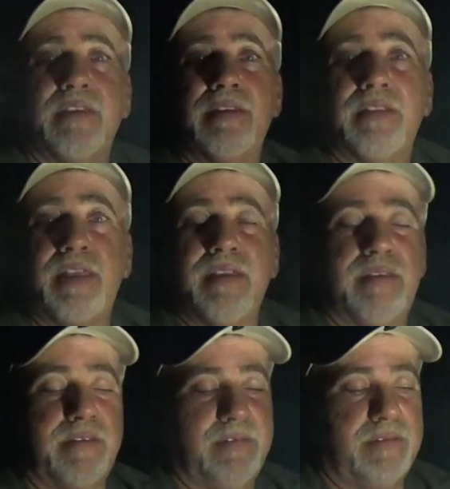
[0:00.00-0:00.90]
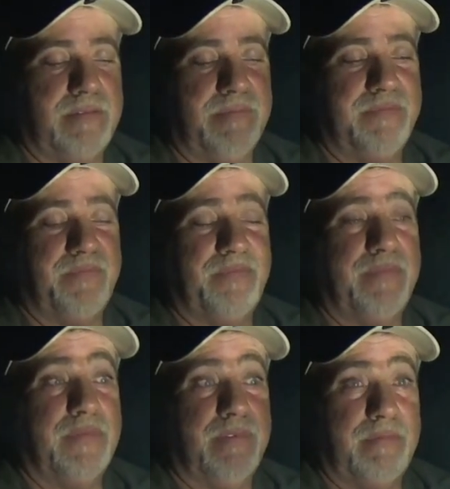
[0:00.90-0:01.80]
and we now have,
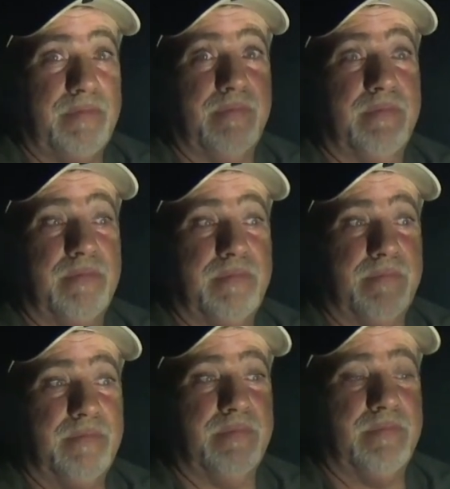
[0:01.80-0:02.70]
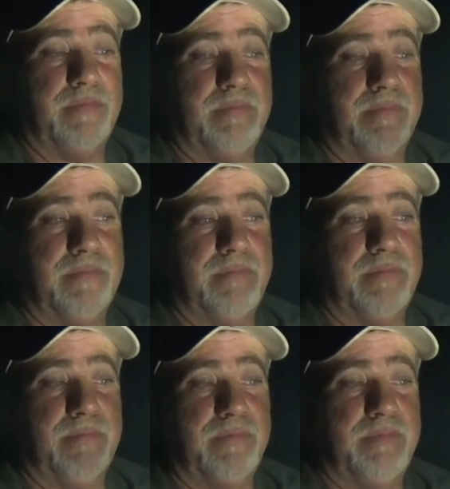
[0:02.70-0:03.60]
Donnie has the very first
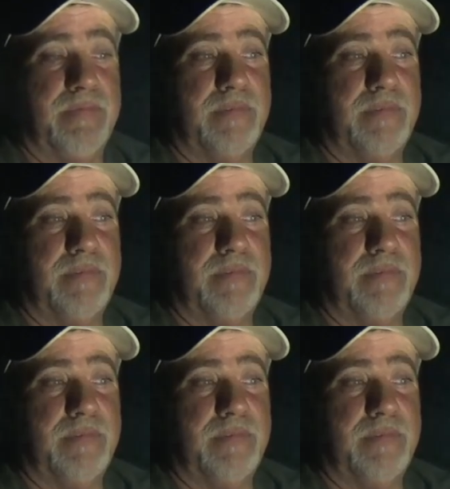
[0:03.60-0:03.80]
Thrunite